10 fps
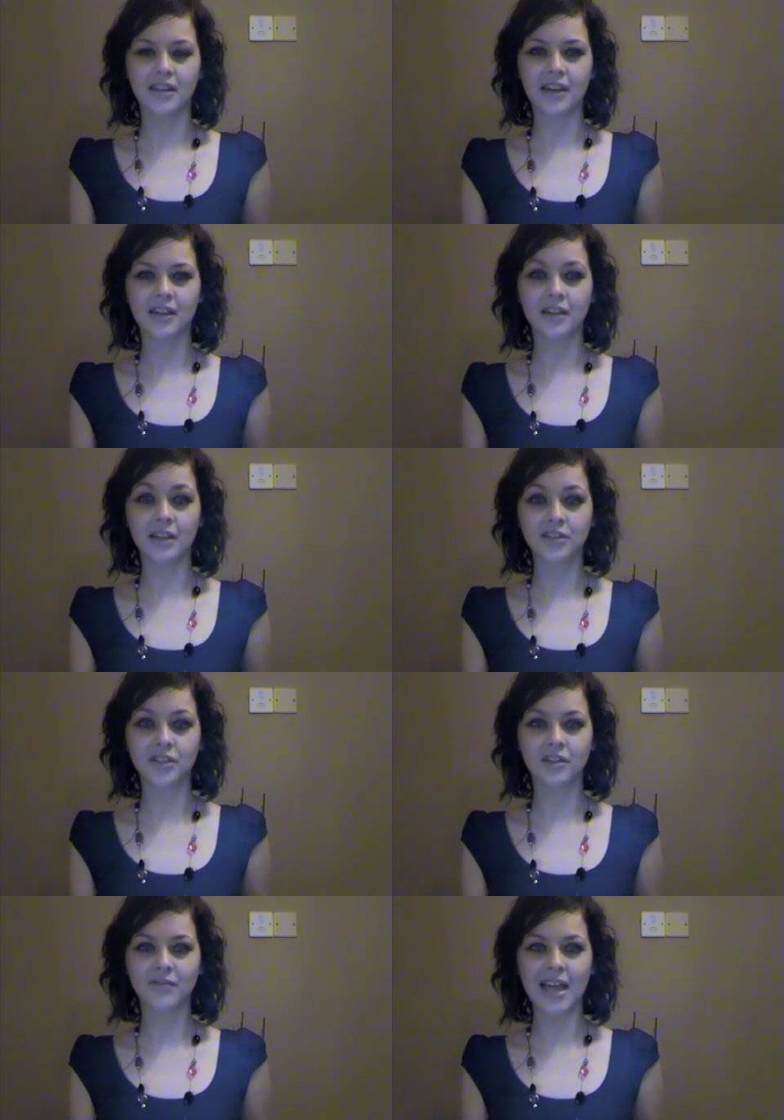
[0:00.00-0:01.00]
They can
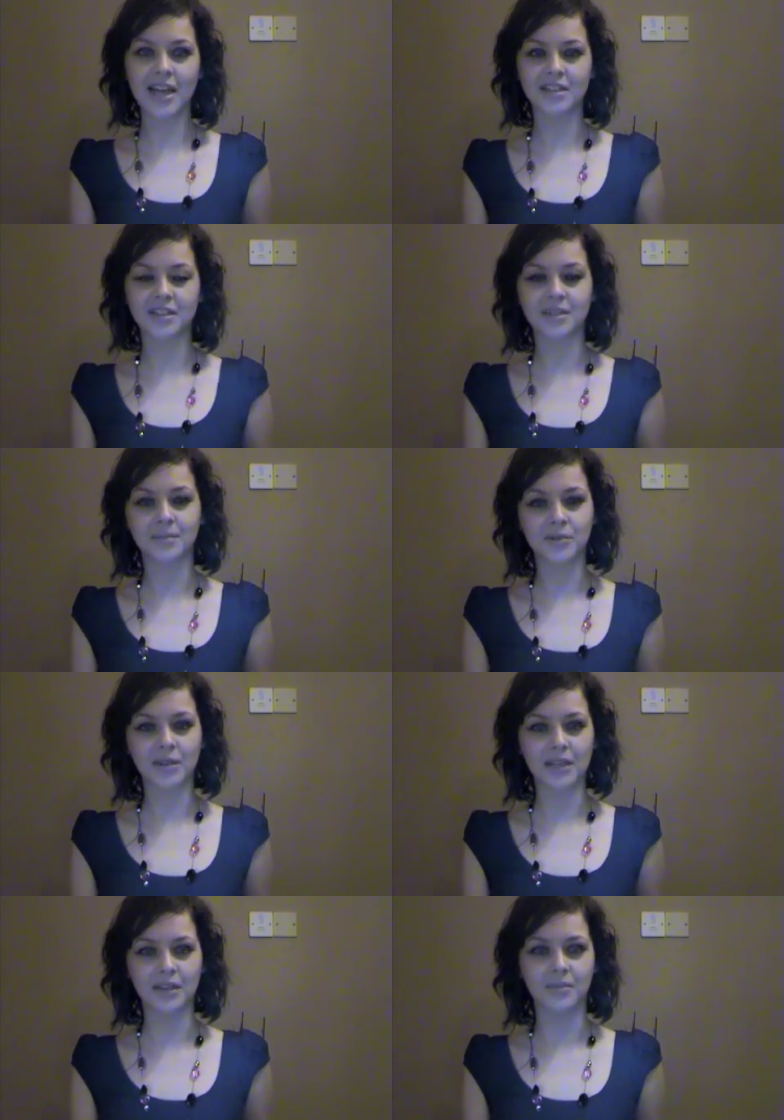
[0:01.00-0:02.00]
show the relationship
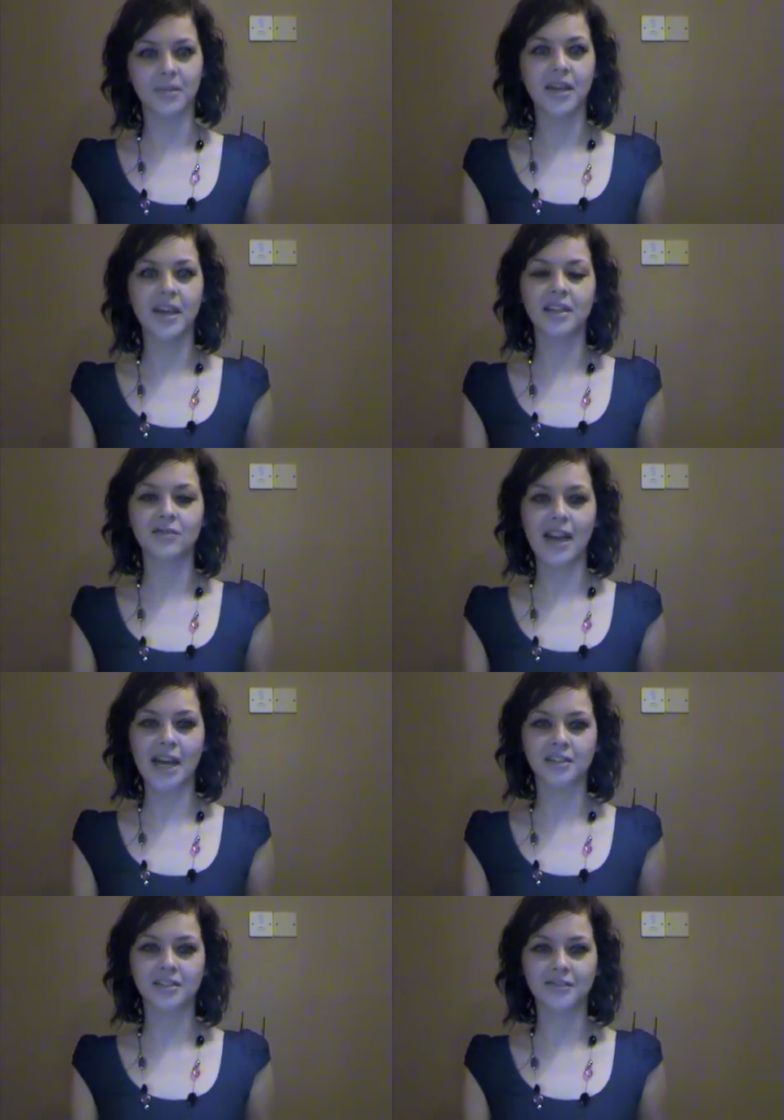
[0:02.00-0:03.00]
between them and the
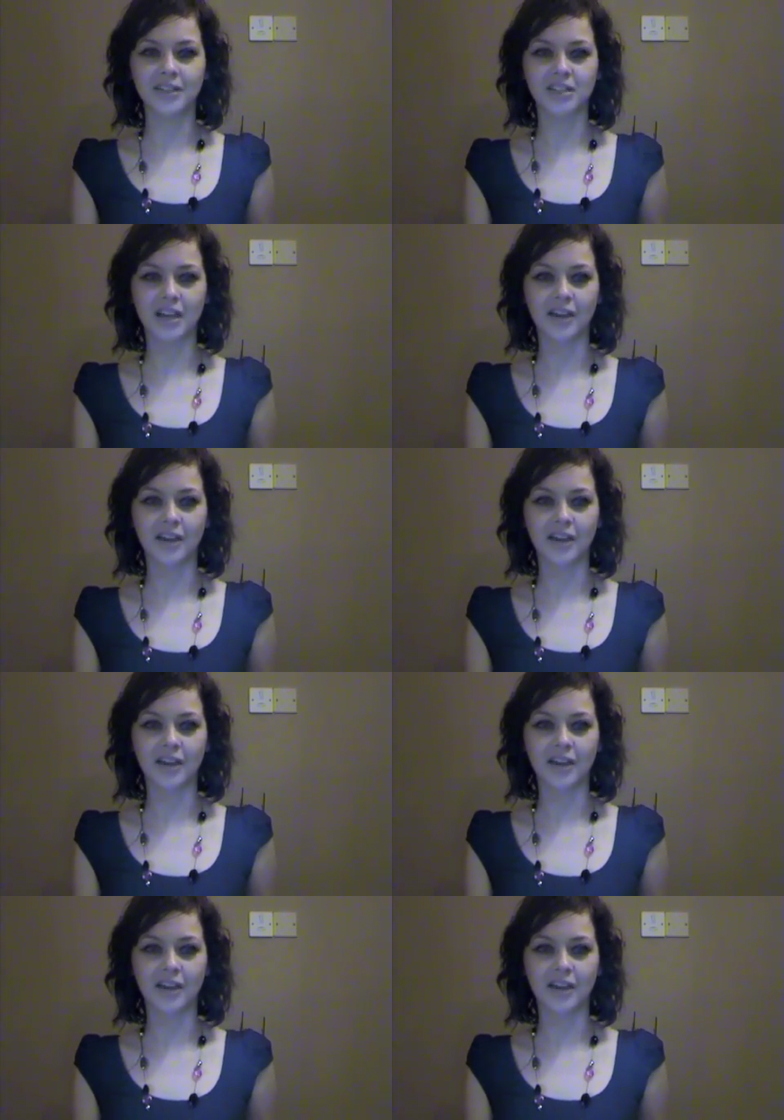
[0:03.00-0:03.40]
reactions of each